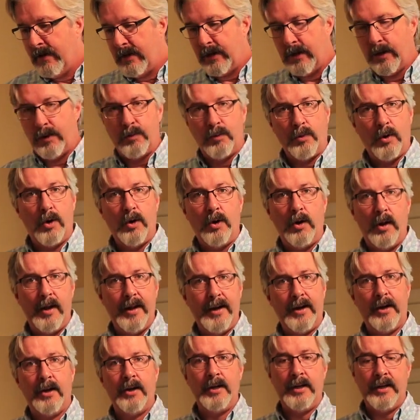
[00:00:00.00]
rural
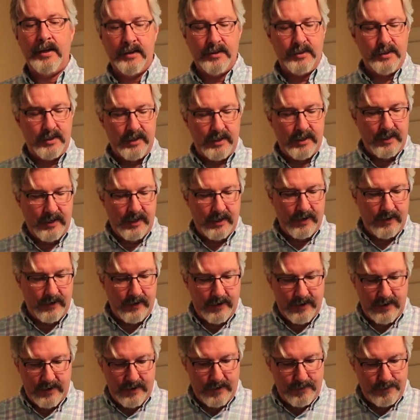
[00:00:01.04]
areas and
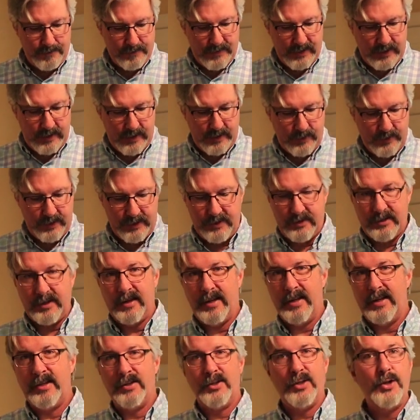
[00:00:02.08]

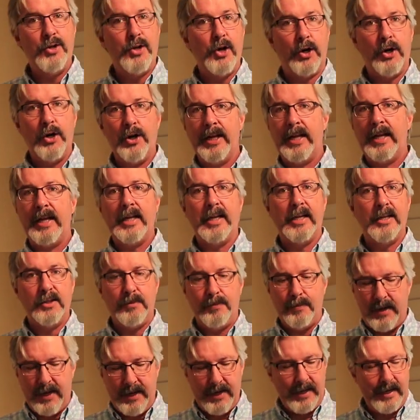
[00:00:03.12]
it's dirty,
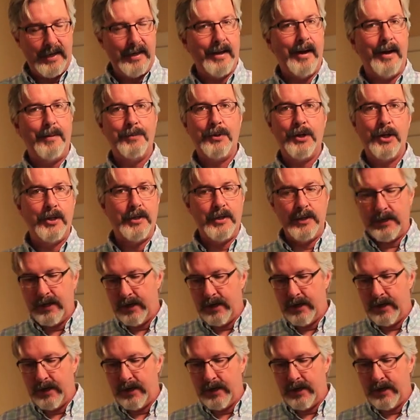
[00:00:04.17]
it's muddy, I'm good to